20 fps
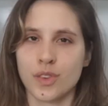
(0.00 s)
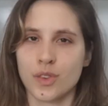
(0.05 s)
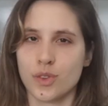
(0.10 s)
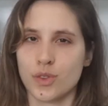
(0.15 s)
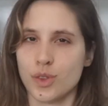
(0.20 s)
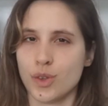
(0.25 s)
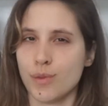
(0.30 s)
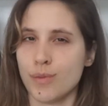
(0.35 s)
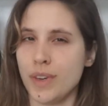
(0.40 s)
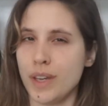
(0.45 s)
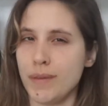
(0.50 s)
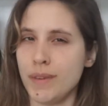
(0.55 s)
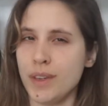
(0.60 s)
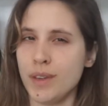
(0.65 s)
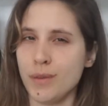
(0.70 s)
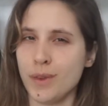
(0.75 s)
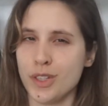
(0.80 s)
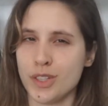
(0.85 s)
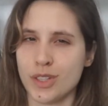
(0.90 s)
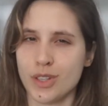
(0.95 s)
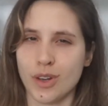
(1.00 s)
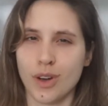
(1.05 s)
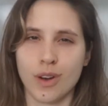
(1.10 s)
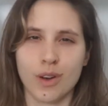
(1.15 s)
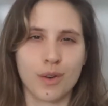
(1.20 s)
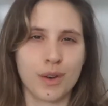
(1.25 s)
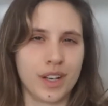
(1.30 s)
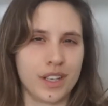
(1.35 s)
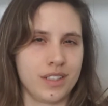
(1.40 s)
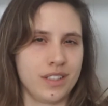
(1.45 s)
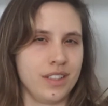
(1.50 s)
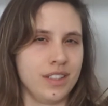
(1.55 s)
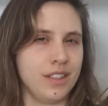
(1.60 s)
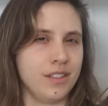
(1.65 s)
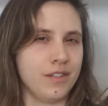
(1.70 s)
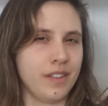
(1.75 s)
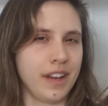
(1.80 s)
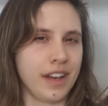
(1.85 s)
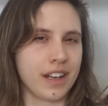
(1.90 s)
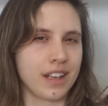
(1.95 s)
So maybe we should all question the
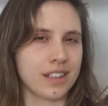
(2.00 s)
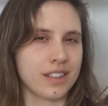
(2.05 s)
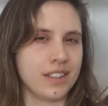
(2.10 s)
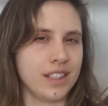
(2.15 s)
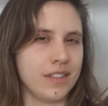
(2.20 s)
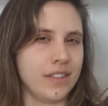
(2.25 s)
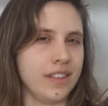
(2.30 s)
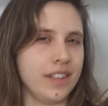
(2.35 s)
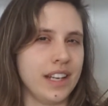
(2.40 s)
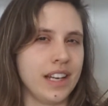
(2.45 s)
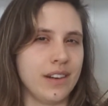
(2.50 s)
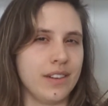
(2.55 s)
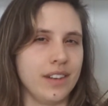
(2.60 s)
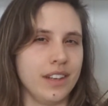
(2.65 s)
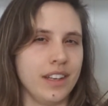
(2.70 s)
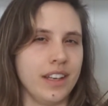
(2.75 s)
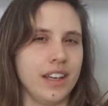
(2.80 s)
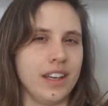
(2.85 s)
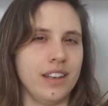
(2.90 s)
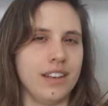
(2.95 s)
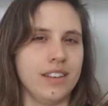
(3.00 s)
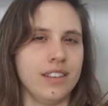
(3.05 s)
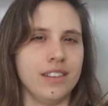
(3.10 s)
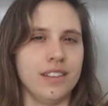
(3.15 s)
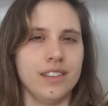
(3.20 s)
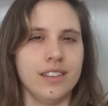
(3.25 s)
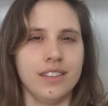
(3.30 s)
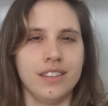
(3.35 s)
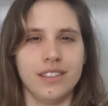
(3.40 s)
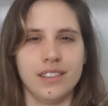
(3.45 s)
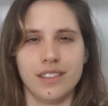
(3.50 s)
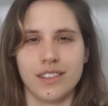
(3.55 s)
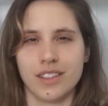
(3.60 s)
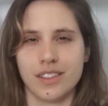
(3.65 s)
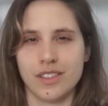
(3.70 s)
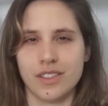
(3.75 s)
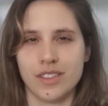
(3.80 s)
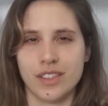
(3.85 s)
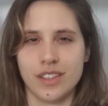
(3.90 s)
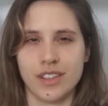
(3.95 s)
facts every now and again and
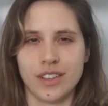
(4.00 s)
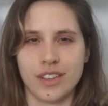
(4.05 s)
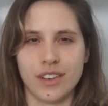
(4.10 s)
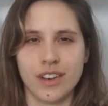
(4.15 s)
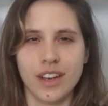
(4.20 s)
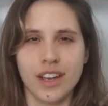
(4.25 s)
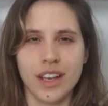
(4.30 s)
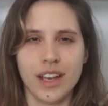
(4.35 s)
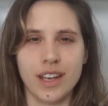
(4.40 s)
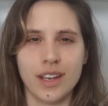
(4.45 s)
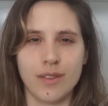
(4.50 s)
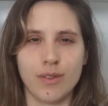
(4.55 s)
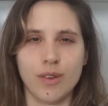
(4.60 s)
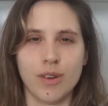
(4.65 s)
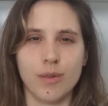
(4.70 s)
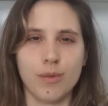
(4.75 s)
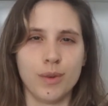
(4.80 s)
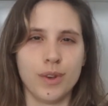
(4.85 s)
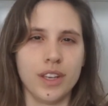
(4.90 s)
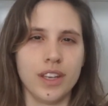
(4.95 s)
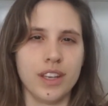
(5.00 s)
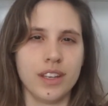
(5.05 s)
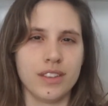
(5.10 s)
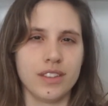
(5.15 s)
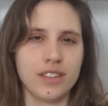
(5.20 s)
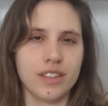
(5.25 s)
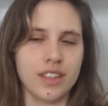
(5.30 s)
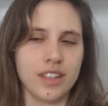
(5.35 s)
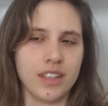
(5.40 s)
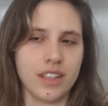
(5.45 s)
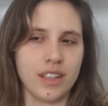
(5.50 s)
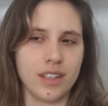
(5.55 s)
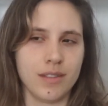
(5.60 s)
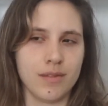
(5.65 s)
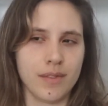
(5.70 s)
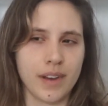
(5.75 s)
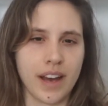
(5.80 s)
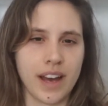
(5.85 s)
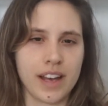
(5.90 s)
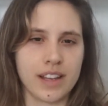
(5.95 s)
consider if what we see
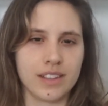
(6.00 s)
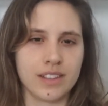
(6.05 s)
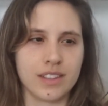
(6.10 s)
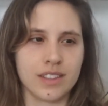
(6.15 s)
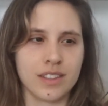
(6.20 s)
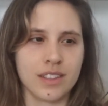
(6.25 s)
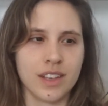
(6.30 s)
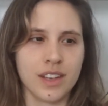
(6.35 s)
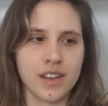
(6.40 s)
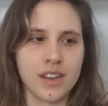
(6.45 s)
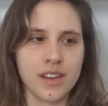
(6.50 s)
as